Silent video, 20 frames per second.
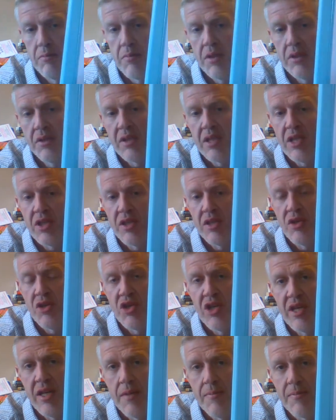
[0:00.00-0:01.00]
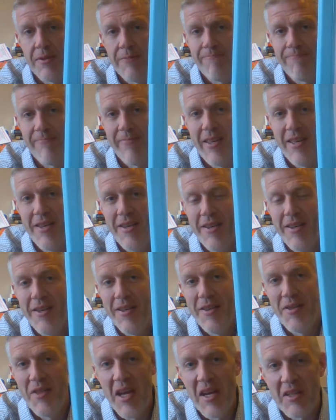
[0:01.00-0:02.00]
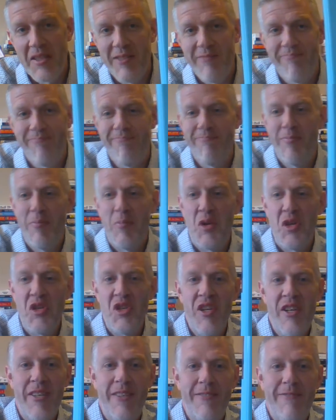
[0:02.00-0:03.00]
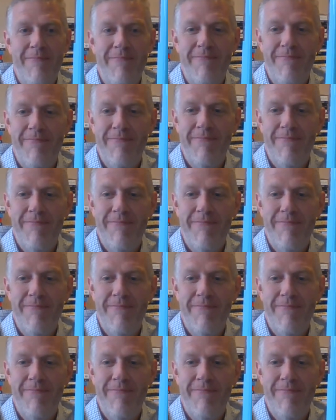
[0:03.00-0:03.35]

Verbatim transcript: Mill, Nietzsche, and James. Thanks. Appreciate it.